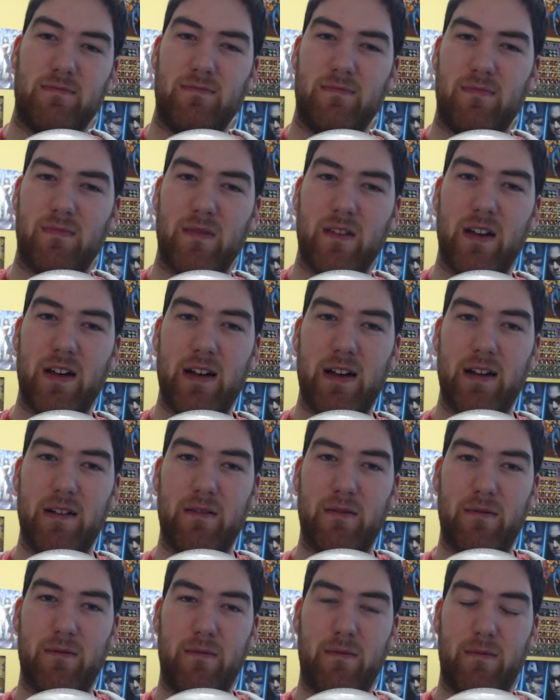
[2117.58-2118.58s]
it
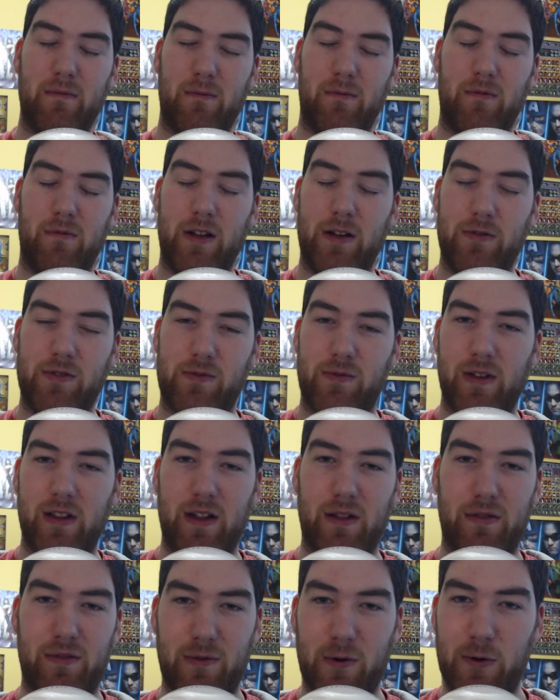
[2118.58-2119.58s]
was really
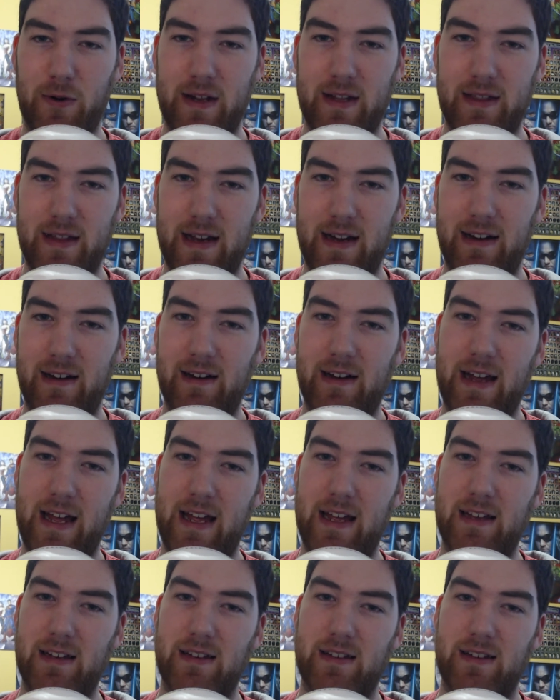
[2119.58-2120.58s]
thrown in there
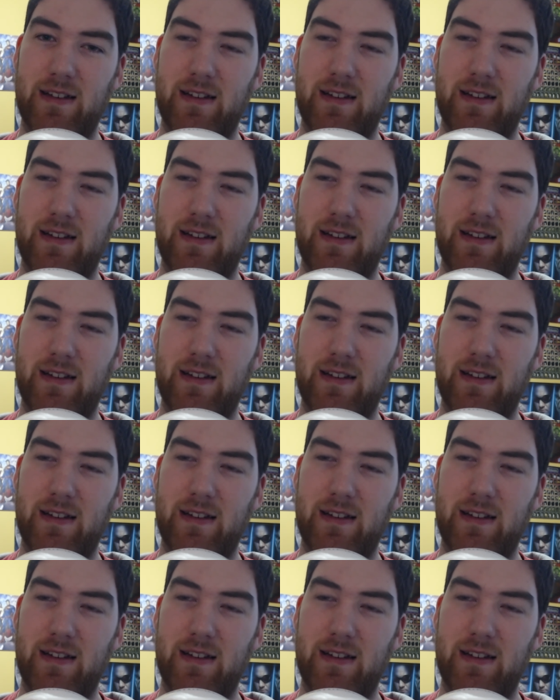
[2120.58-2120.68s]
and